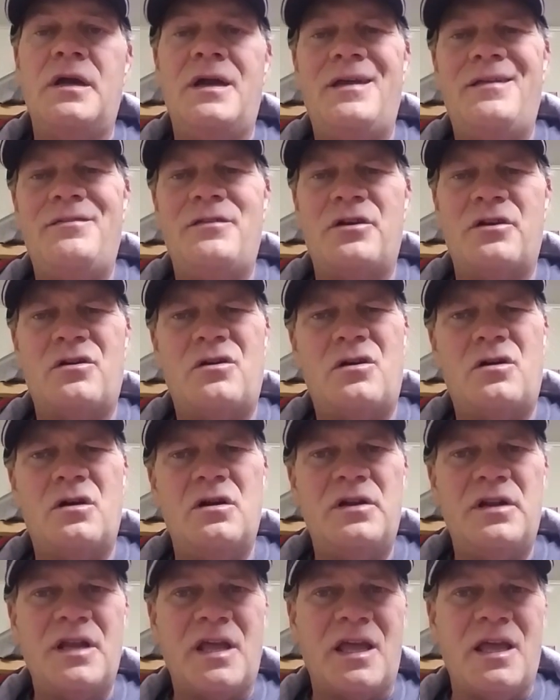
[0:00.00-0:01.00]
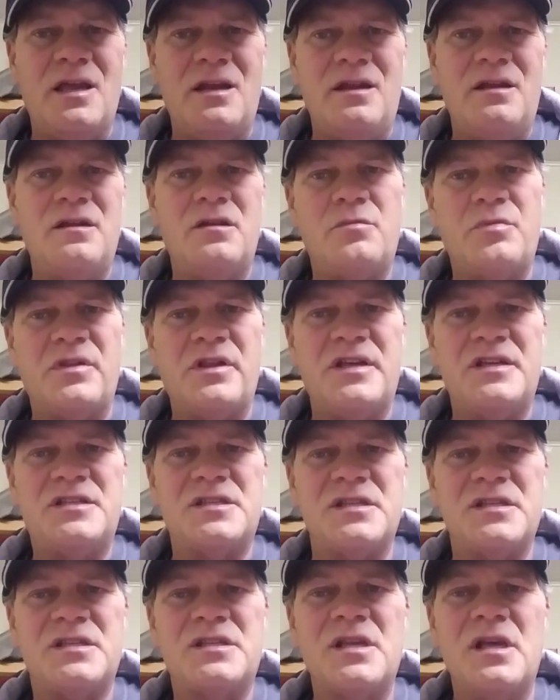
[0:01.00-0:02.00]
and they're hard to get into
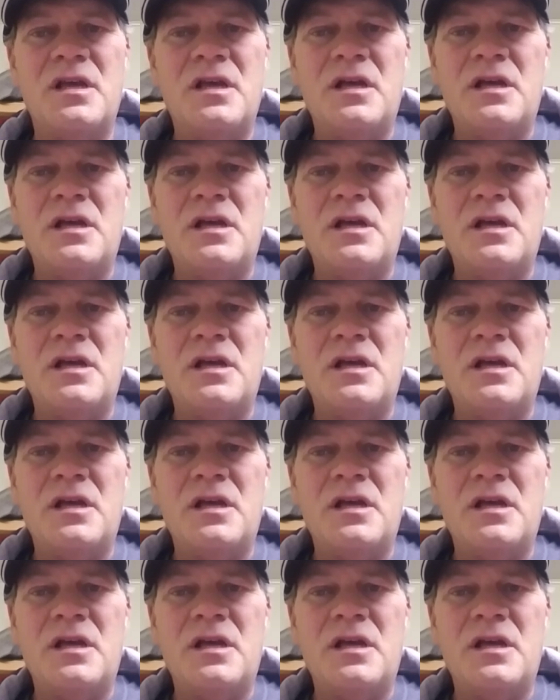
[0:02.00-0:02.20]
places.